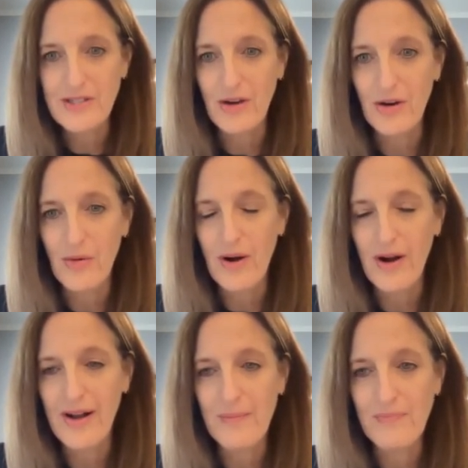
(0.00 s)
So
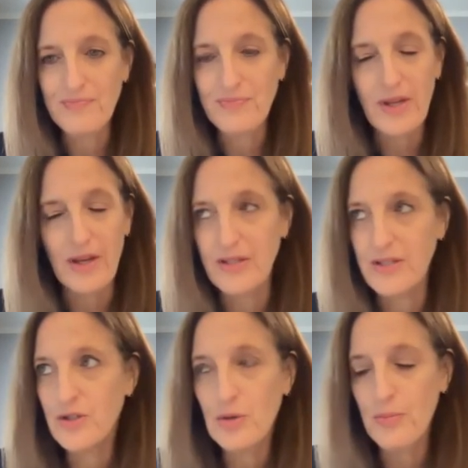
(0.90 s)
um, it's
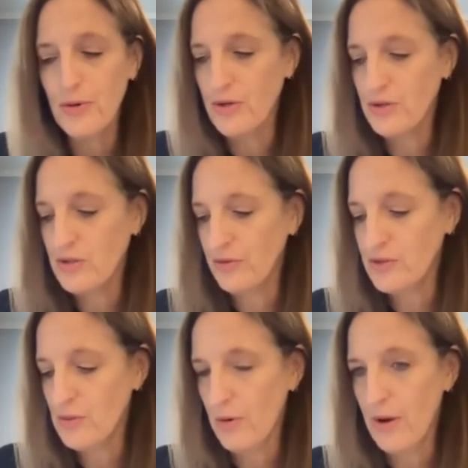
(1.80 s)
super useful,
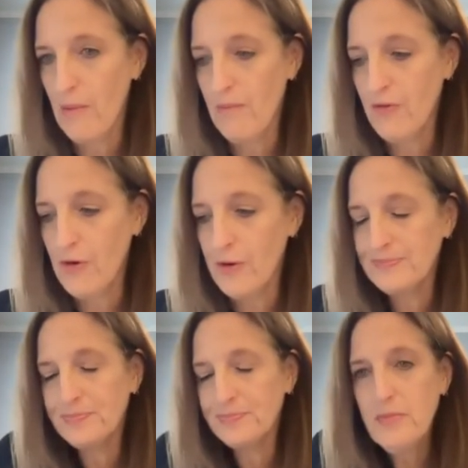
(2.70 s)
super helpful.